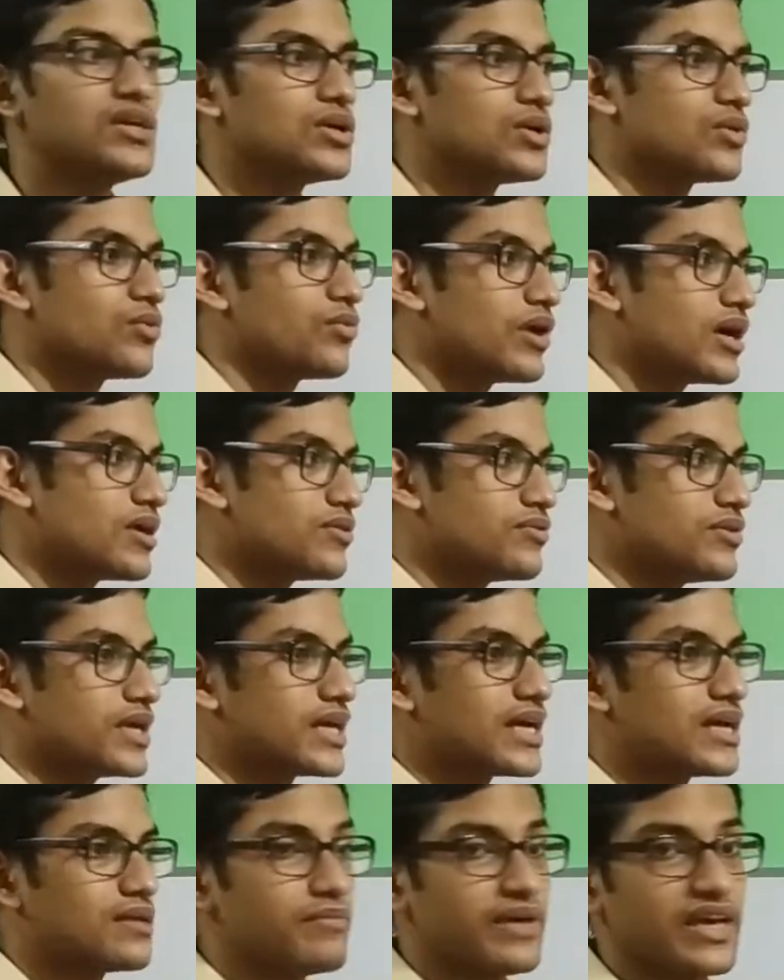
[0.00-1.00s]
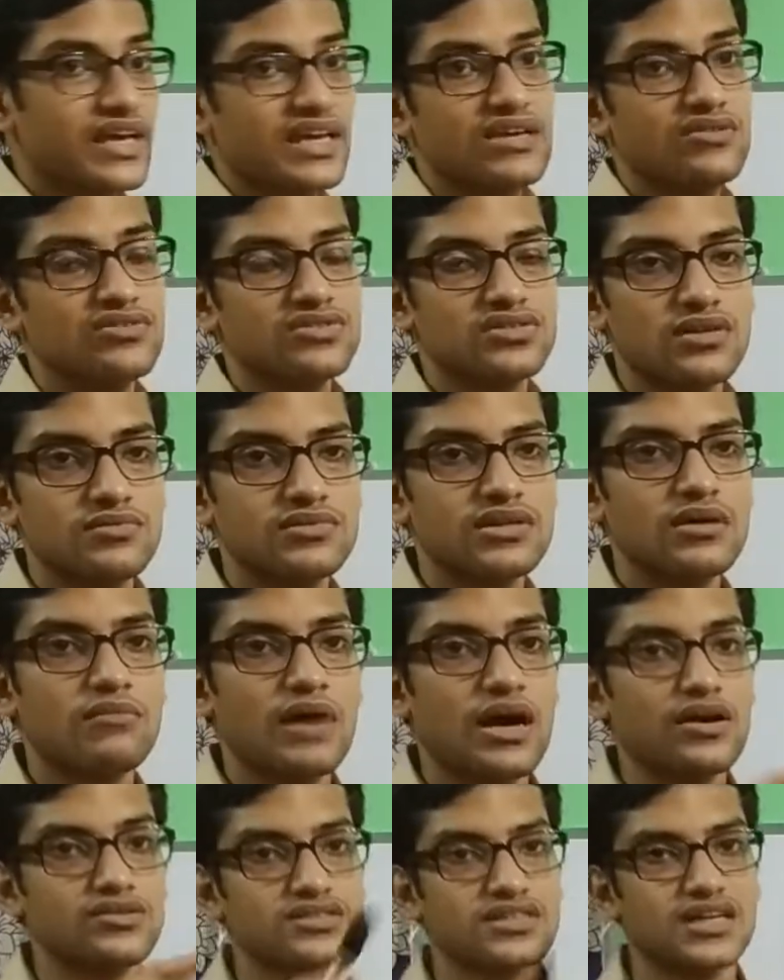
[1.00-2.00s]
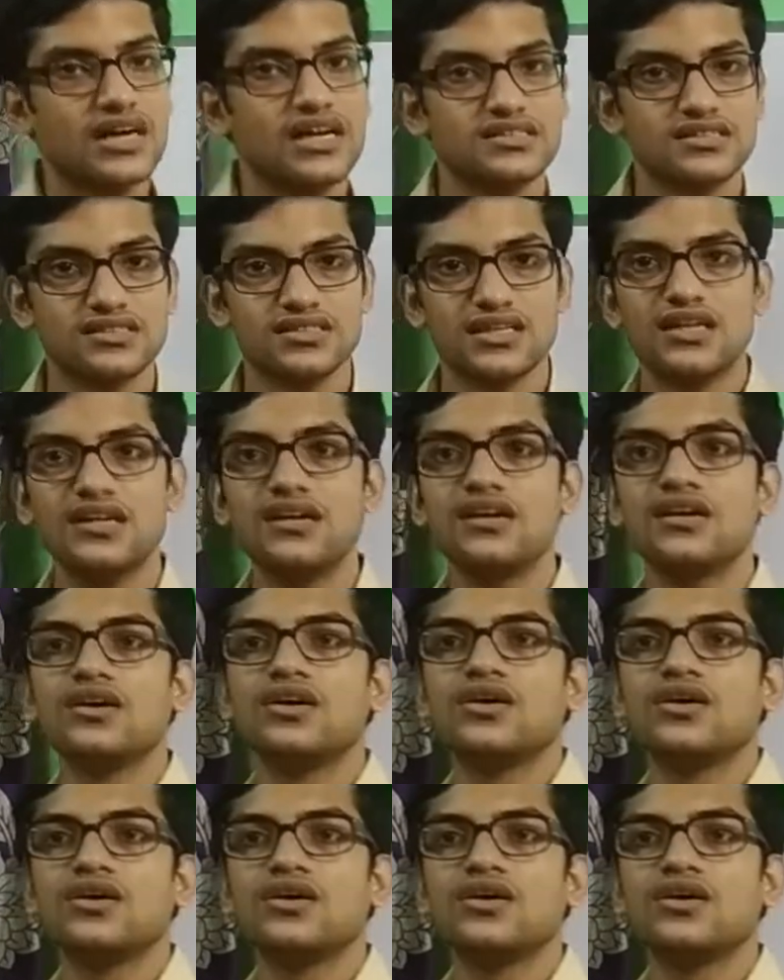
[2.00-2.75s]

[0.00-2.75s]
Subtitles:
where we can make use of the mouse cursor,